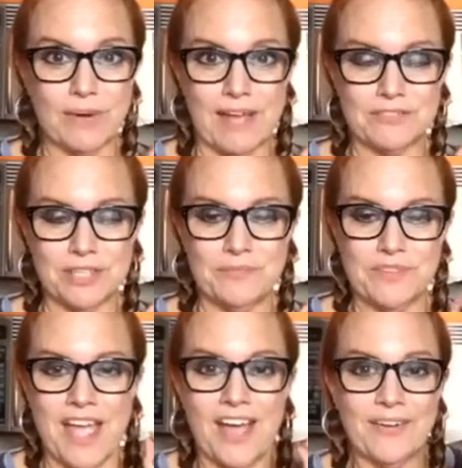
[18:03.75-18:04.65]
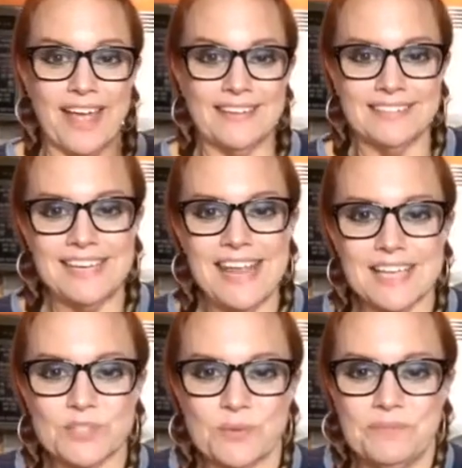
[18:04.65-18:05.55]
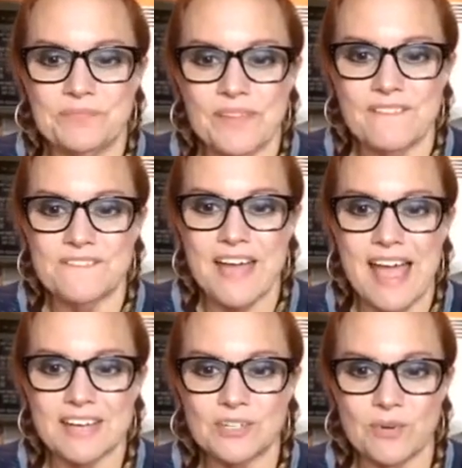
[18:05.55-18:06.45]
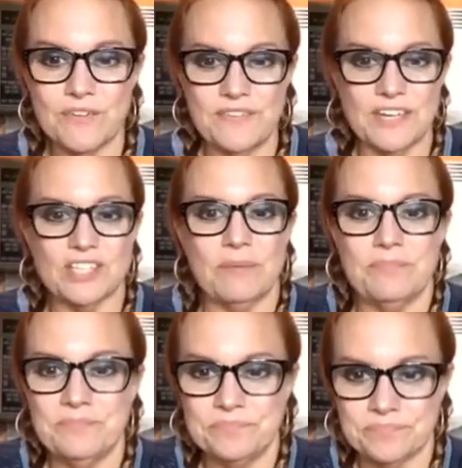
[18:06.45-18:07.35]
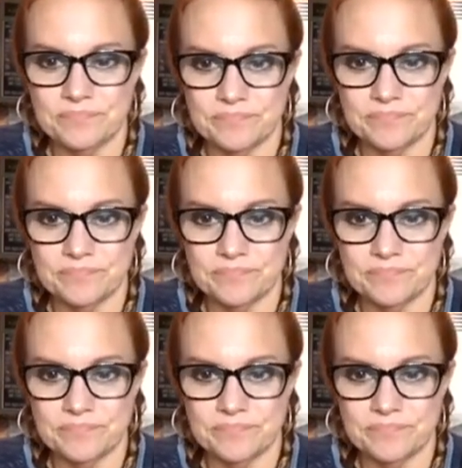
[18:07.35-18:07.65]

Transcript: Don't have to. Okay, the next one, fact or fiction.